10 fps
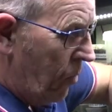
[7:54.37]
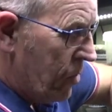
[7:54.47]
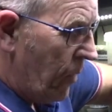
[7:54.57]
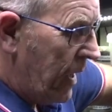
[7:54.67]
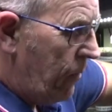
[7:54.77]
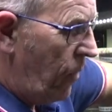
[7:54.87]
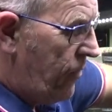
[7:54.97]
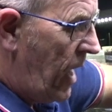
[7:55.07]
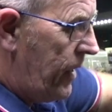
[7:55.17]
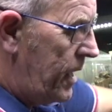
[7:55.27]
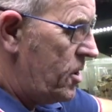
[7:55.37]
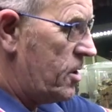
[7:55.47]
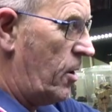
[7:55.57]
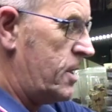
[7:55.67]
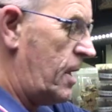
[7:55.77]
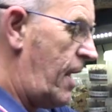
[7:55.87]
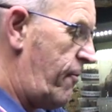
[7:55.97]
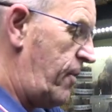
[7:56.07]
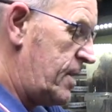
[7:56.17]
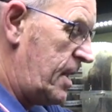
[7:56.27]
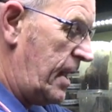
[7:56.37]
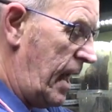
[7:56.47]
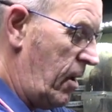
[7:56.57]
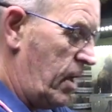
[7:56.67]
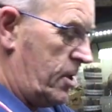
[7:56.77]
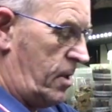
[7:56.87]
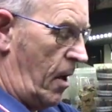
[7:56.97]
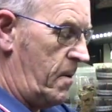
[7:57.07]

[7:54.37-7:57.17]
So we're going to, we've cut that to size, so that fits in there like so.